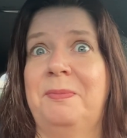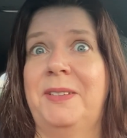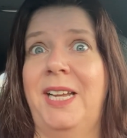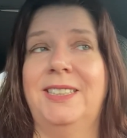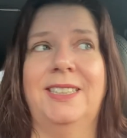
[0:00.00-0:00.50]

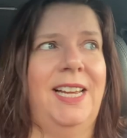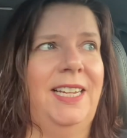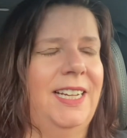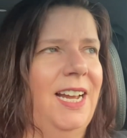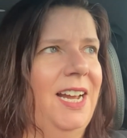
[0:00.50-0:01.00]
That's
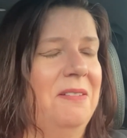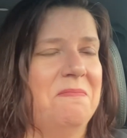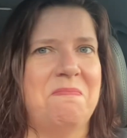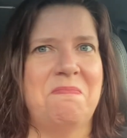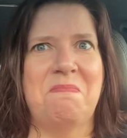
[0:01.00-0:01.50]
I
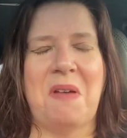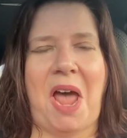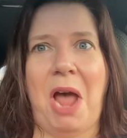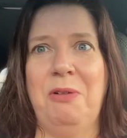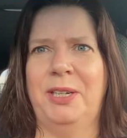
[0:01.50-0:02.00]

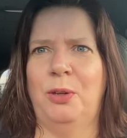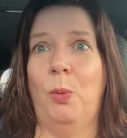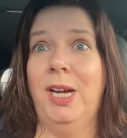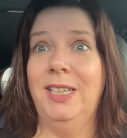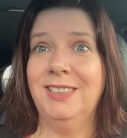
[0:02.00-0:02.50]
was what?